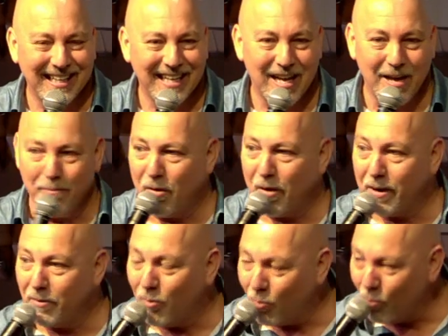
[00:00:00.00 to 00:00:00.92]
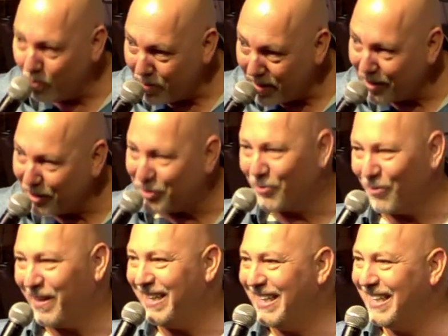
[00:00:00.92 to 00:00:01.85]
and my
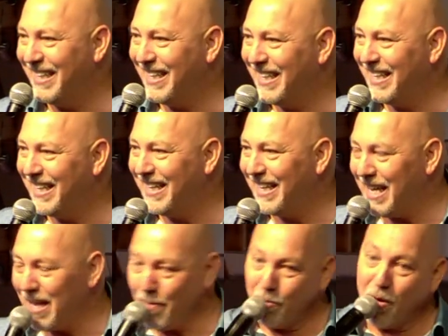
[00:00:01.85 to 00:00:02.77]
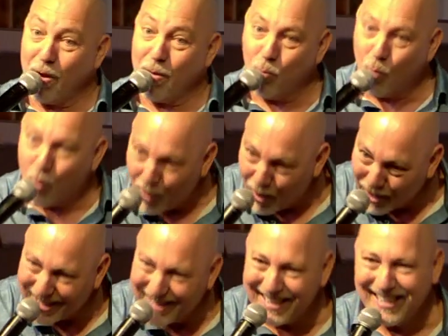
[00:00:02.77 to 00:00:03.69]
ministry and my work.